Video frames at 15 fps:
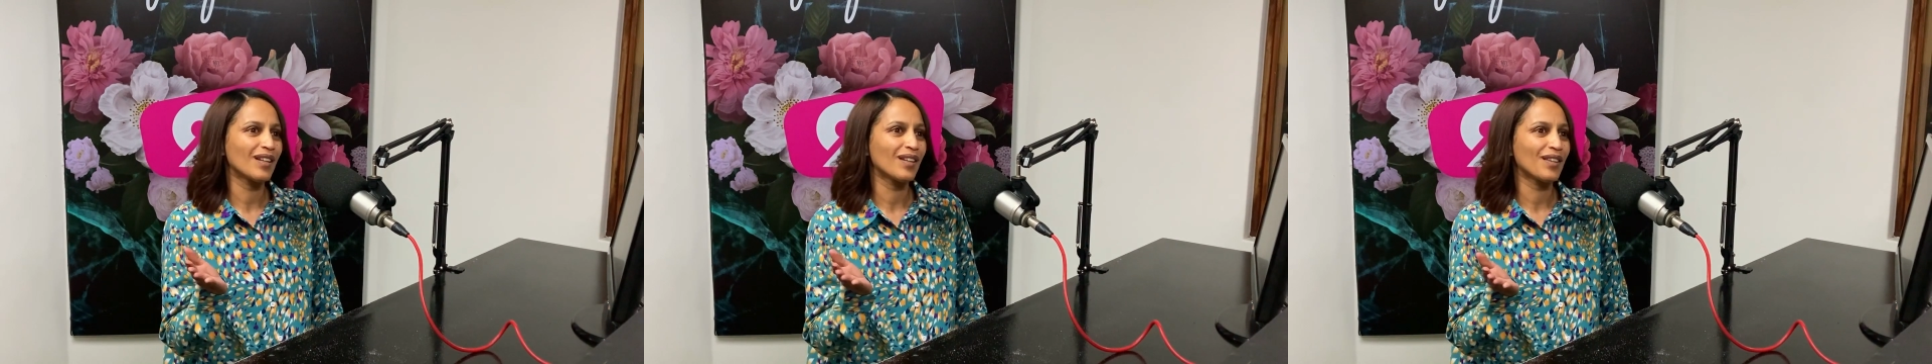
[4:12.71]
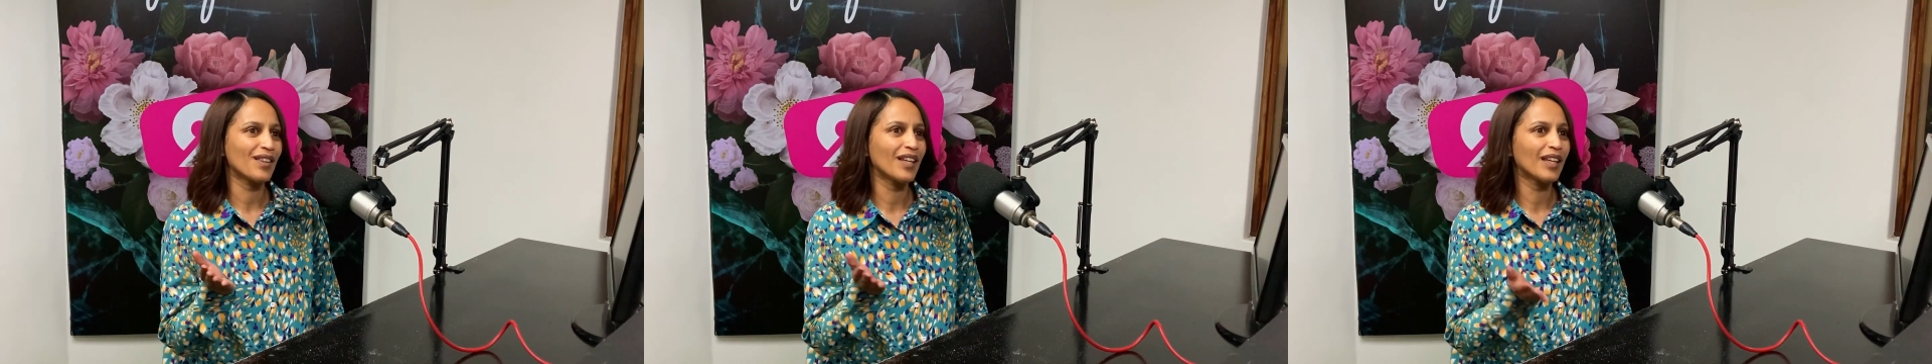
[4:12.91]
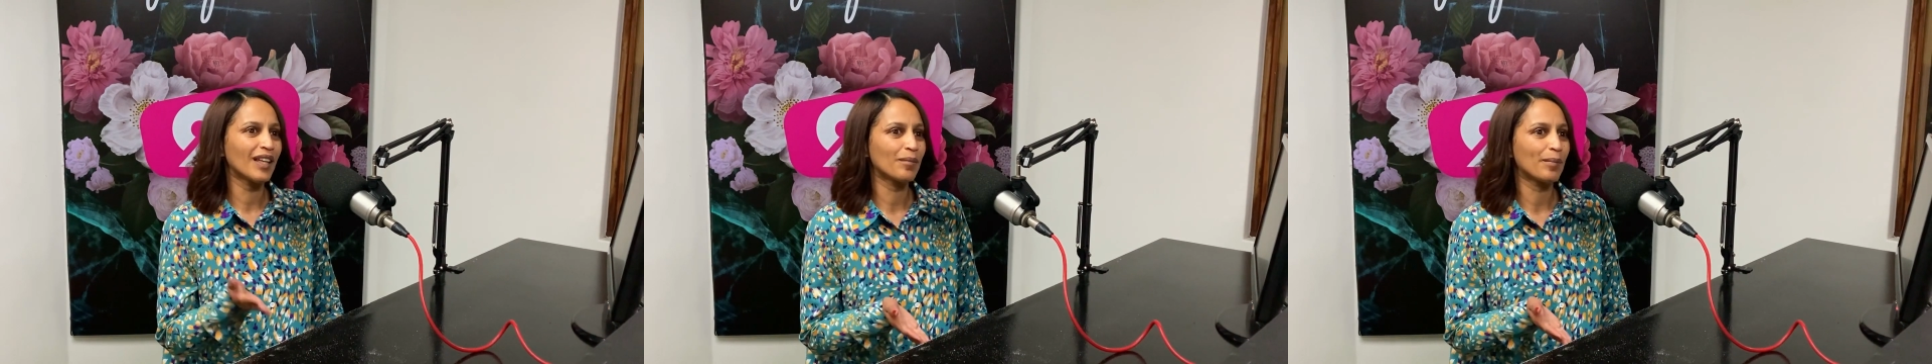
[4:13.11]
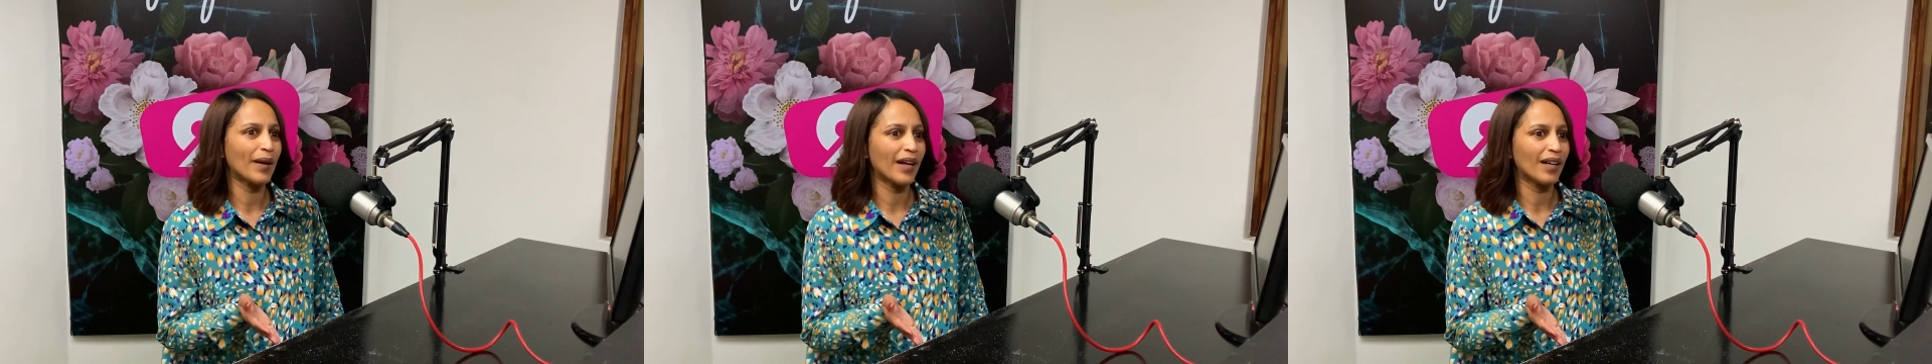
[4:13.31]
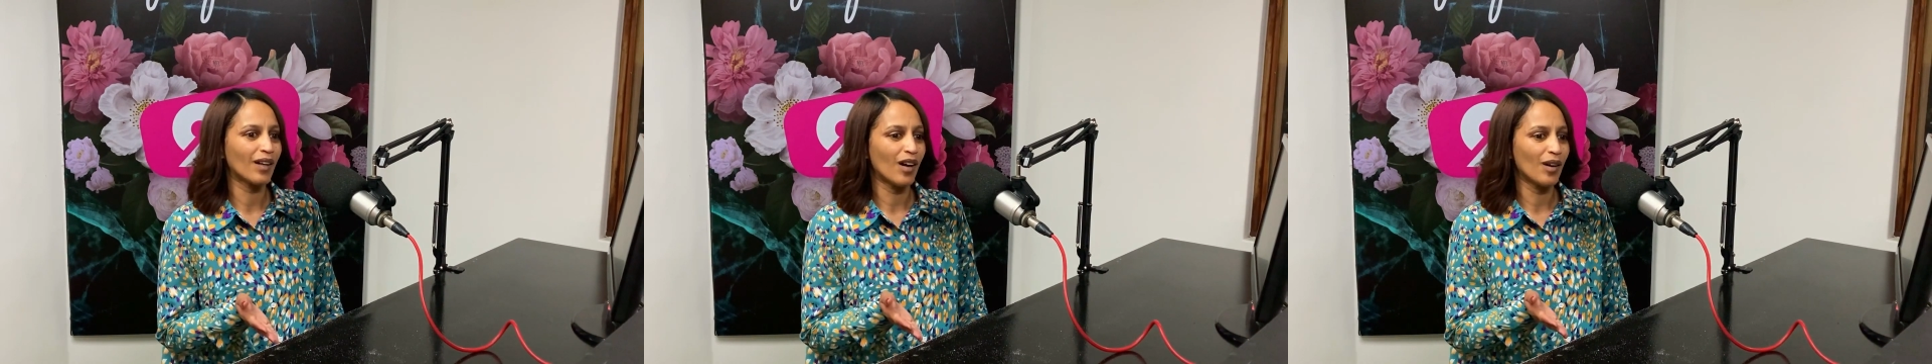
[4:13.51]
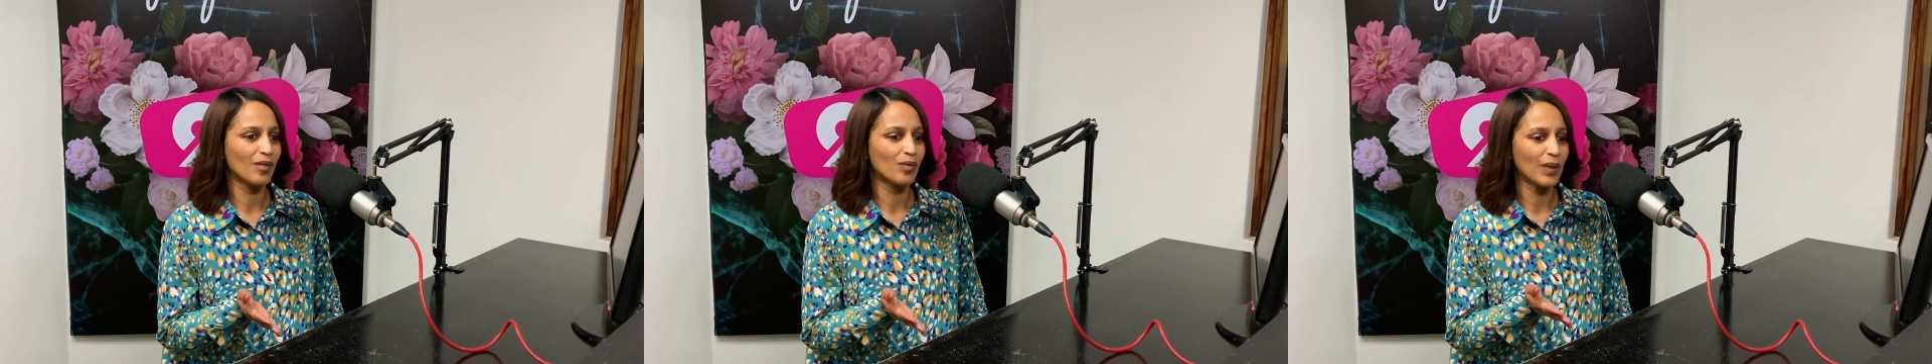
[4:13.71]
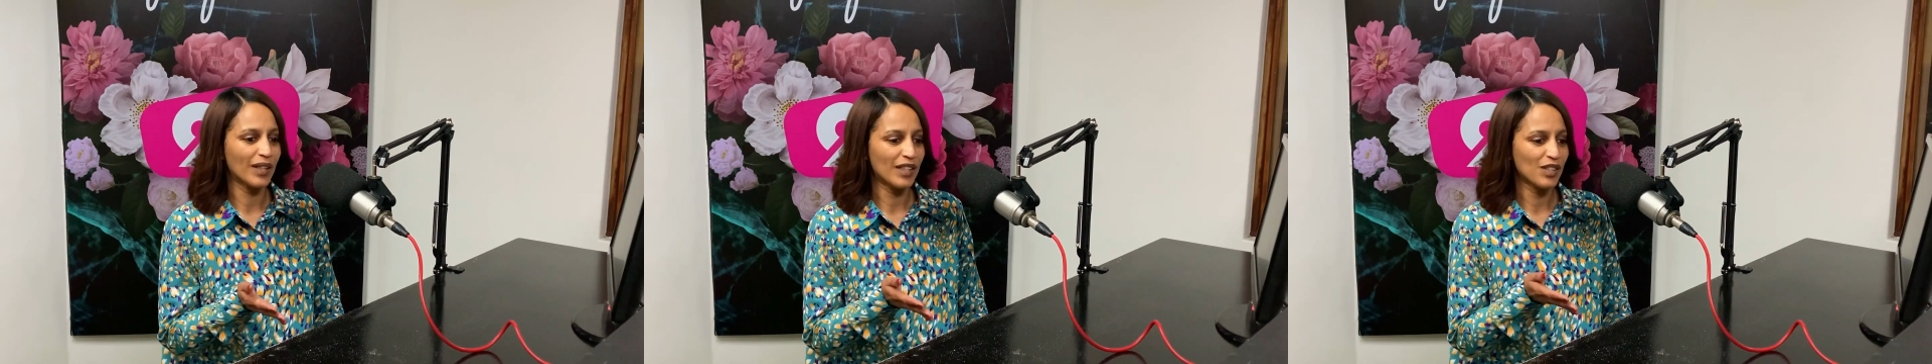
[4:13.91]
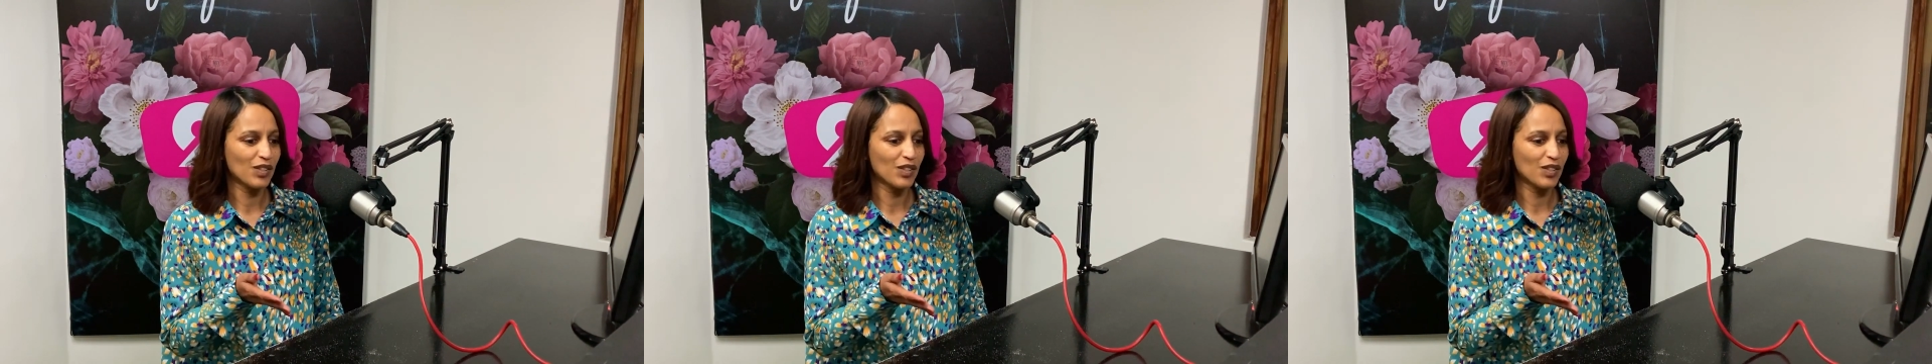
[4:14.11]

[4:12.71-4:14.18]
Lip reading: thinking back of when I